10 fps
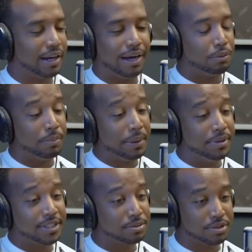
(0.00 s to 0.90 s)
oh well, maybe
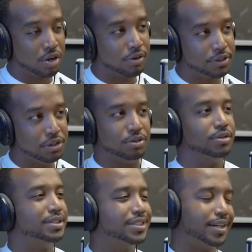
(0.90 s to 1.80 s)
this one's off too.
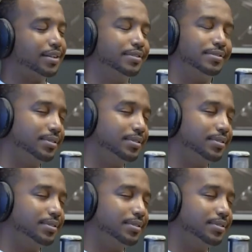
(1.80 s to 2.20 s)
It's like, yeah.